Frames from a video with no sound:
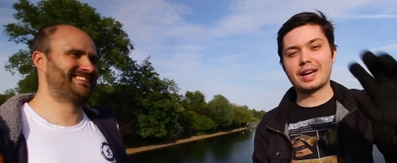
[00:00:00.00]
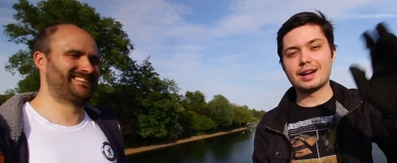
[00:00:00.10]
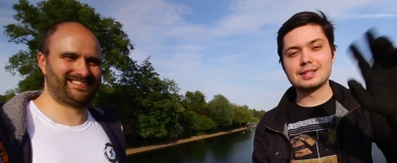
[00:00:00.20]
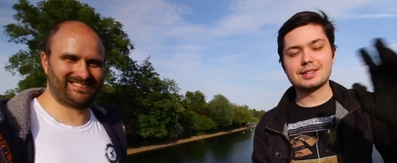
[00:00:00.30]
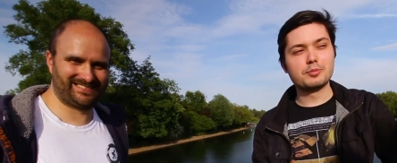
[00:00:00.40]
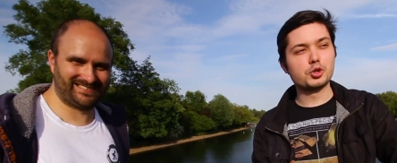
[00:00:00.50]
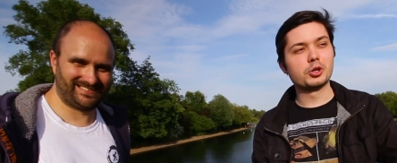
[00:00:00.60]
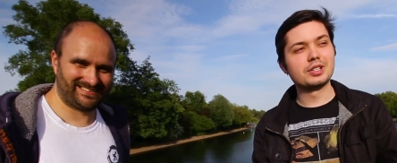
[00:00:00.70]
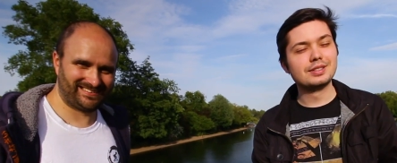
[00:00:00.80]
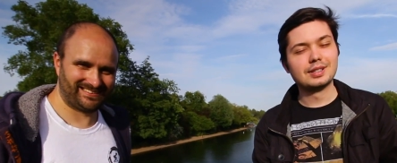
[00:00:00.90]
Speaker 1: Hey guys, I'm
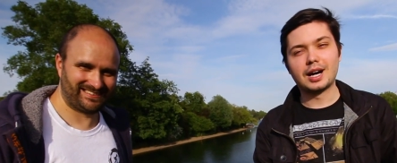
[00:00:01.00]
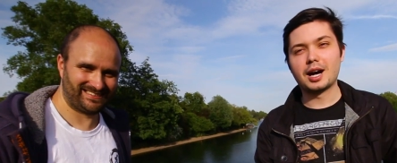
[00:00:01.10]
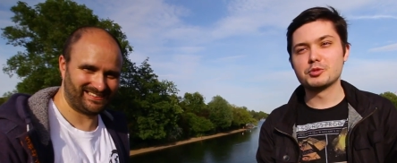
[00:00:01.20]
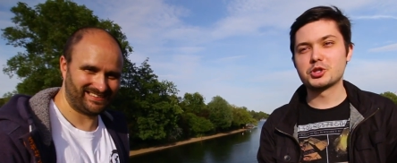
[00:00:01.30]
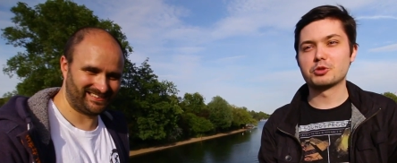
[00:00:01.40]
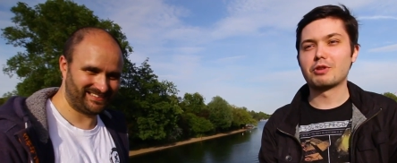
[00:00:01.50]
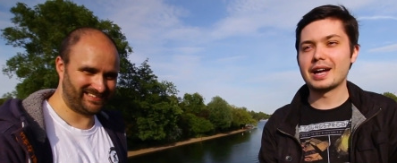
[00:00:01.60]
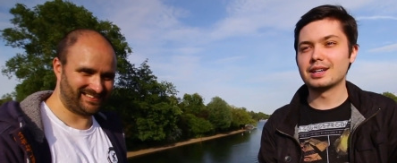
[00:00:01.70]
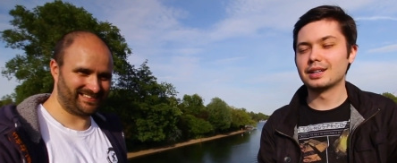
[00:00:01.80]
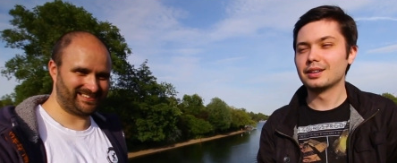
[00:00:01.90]
Jordan. I'm just a
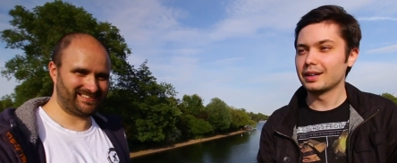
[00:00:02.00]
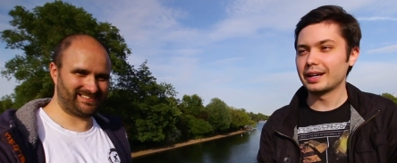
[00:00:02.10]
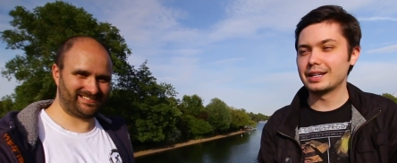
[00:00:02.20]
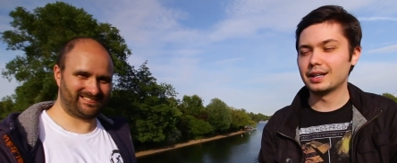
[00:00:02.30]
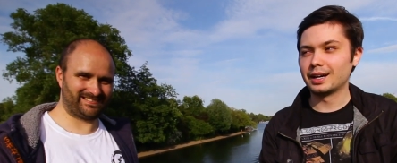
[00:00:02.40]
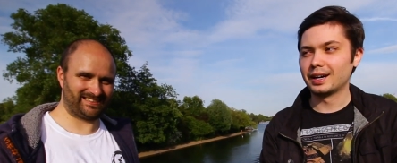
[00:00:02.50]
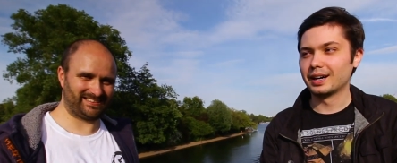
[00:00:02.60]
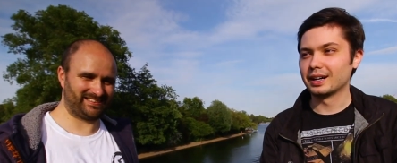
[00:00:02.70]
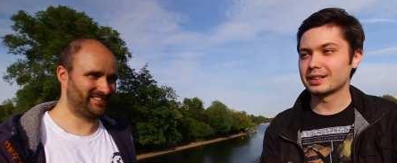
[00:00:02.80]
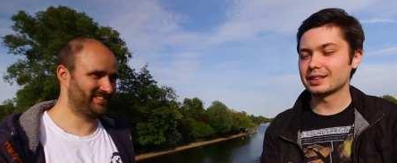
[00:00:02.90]
rider in
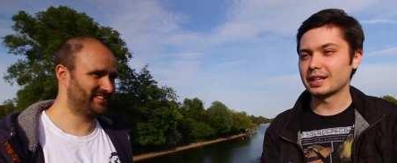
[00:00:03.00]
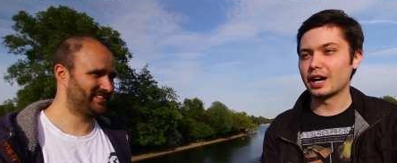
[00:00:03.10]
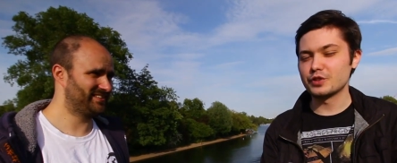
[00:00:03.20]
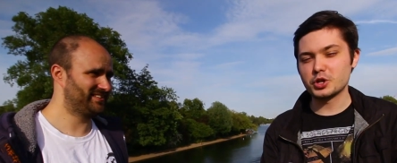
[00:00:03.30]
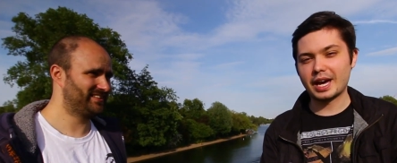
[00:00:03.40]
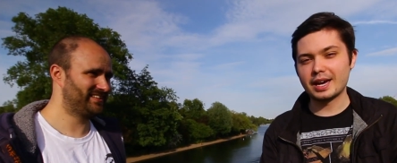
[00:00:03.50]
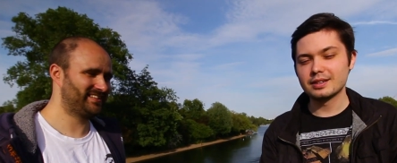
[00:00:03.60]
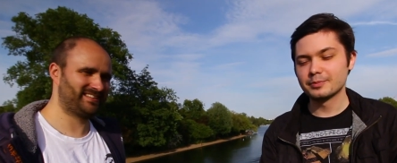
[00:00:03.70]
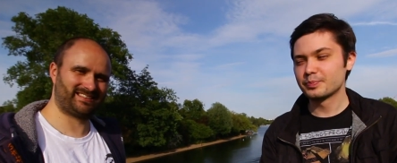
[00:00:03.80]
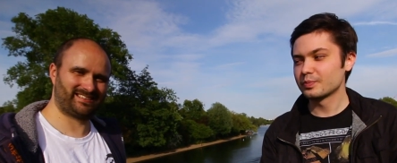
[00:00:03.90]
Carve UK.
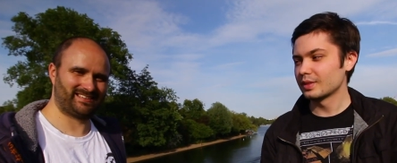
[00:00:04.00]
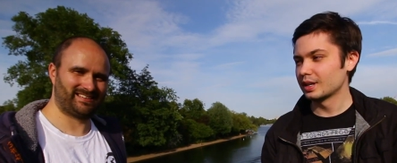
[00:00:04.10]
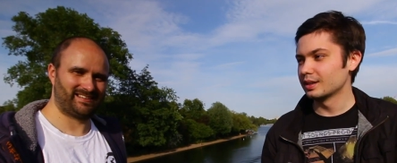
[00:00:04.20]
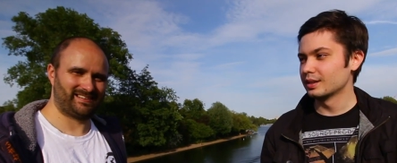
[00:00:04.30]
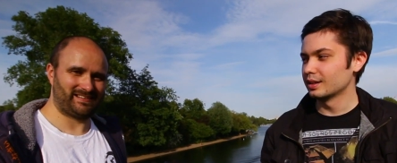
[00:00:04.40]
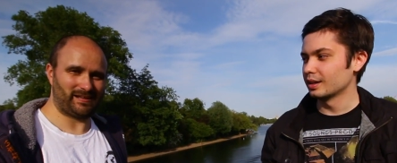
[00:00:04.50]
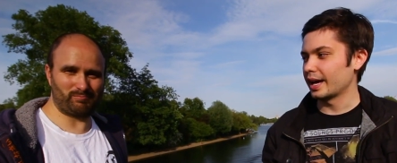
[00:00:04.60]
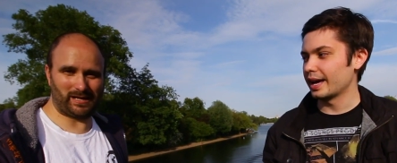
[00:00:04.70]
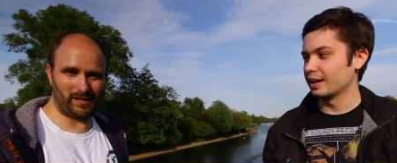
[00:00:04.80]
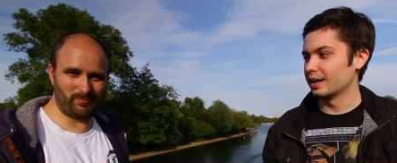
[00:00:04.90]

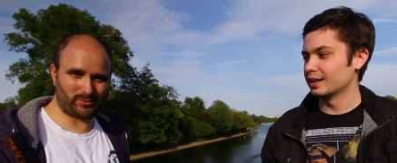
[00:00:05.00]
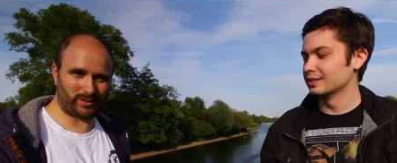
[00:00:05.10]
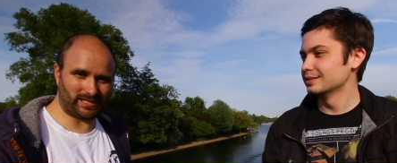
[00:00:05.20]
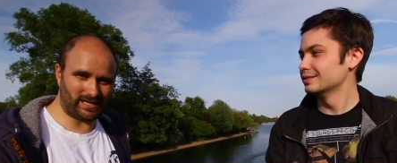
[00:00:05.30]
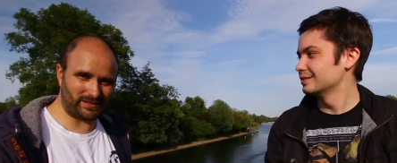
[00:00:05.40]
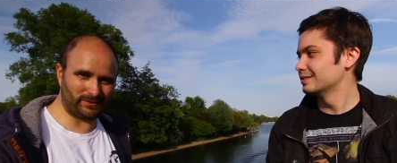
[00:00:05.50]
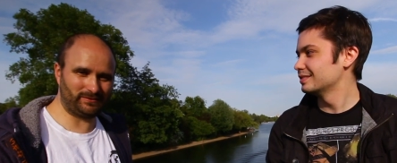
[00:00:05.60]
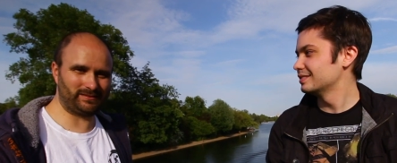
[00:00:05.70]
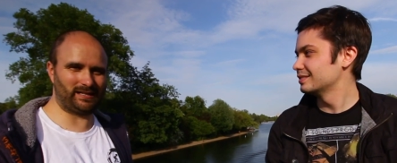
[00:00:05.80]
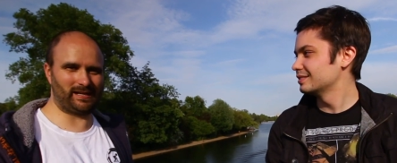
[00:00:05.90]
Speaker 2: My name is Ricardo
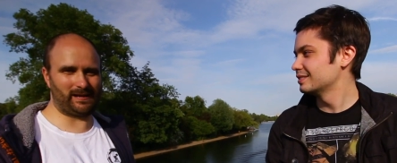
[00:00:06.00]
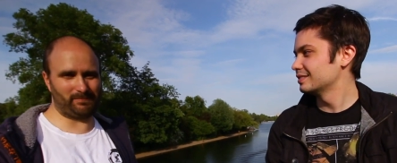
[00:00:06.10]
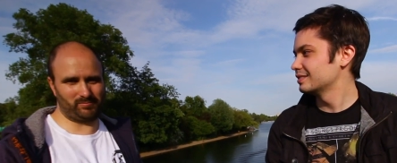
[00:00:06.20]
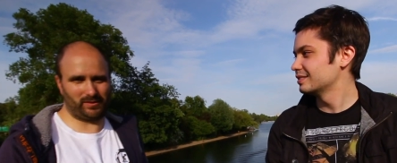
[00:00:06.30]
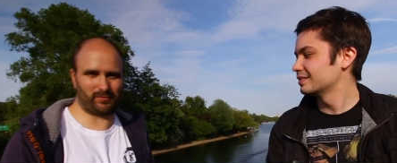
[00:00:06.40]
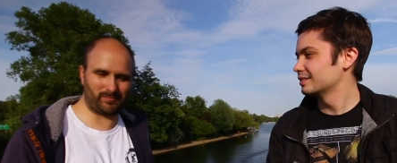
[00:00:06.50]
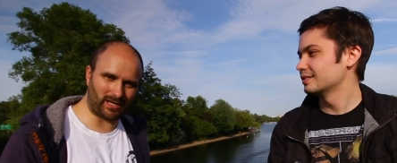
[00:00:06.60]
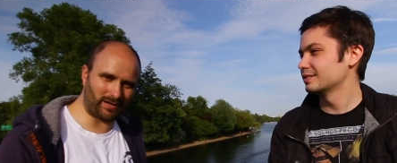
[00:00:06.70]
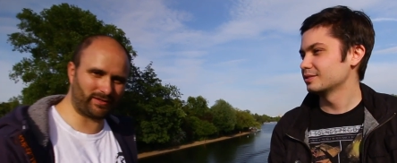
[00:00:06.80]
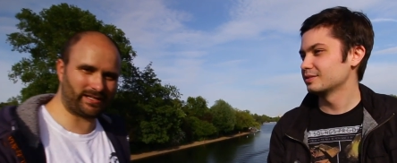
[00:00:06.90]
from
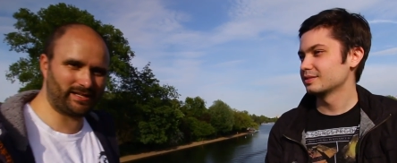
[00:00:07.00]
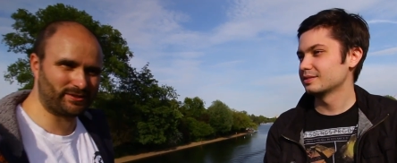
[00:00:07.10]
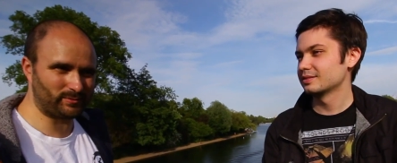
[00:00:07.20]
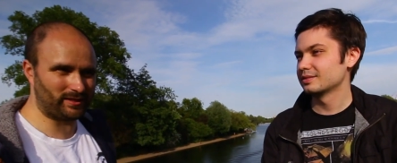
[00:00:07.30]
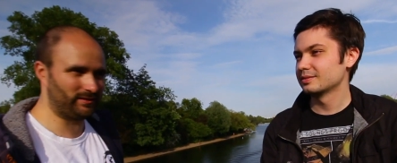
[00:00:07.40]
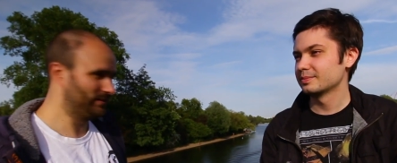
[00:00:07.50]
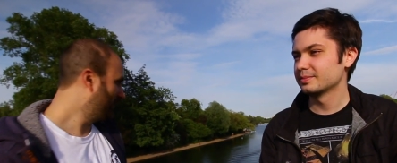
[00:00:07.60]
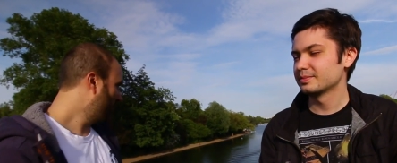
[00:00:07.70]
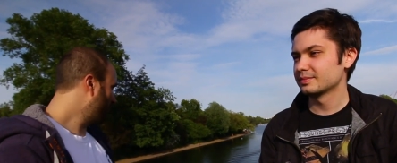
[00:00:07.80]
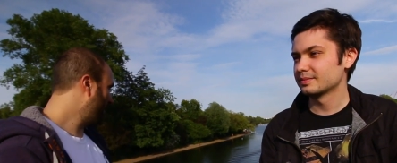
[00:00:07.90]
Carve UK as well.
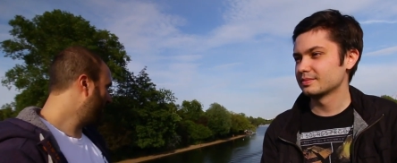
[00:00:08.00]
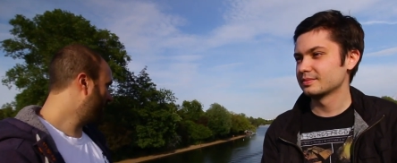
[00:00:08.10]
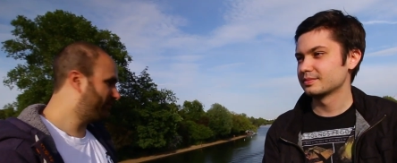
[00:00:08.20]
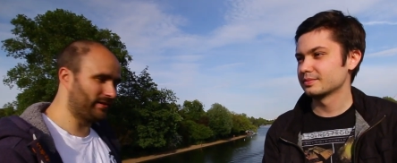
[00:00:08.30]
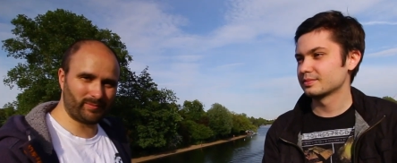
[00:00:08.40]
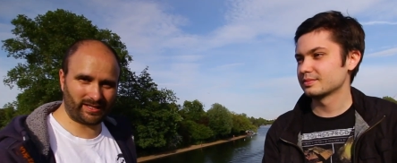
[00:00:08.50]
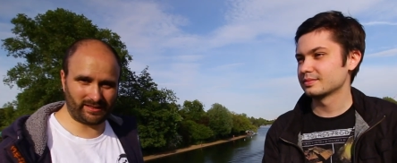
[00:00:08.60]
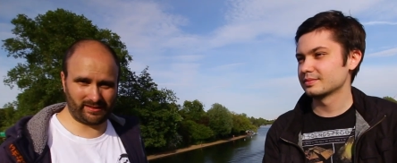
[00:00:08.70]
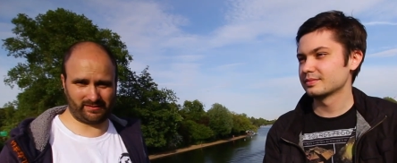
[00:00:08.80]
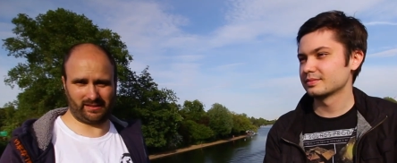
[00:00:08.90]
We're here filming
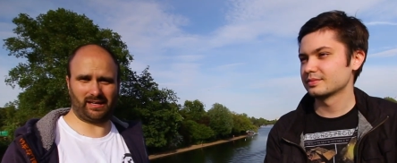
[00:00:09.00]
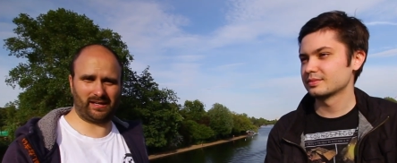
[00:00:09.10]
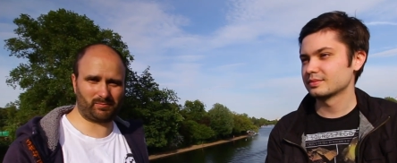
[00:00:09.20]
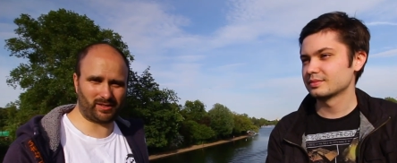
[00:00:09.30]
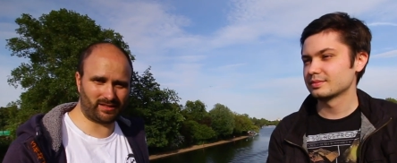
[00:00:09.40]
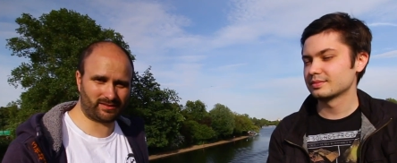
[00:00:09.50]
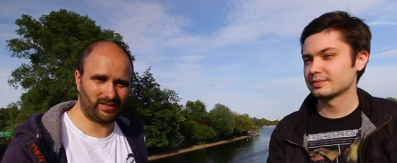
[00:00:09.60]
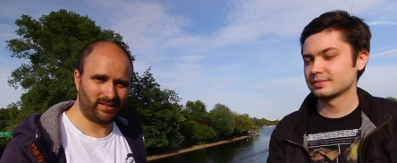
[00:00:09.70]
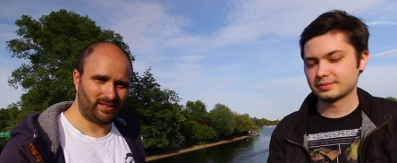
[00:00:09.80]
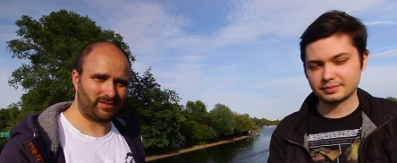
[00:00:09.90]
in Hyde Park
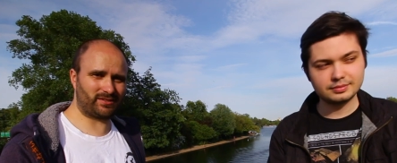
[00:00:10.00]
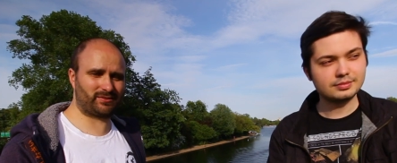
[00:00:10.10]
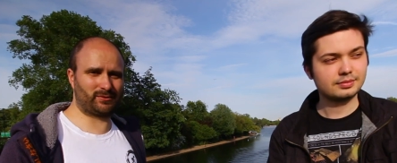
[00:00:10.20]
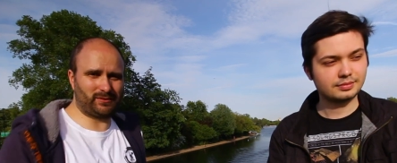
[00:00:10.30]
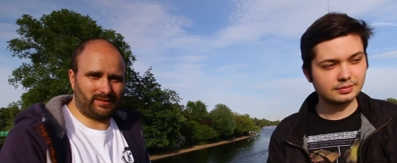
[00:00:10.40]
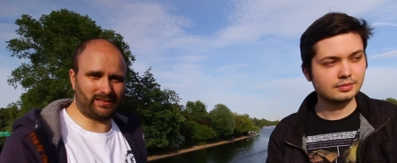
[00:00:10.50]
just to